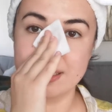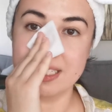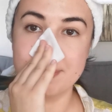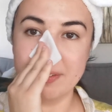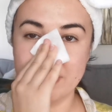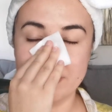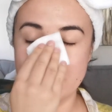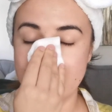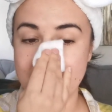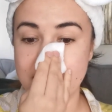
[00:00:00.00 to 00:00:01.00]
This
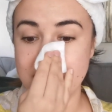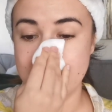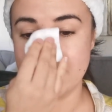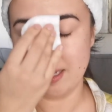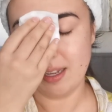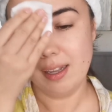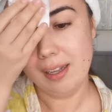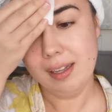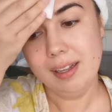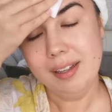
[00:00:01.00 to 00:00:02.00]
P50 is
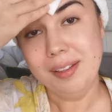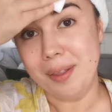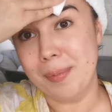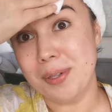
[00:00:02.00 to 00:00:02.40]
the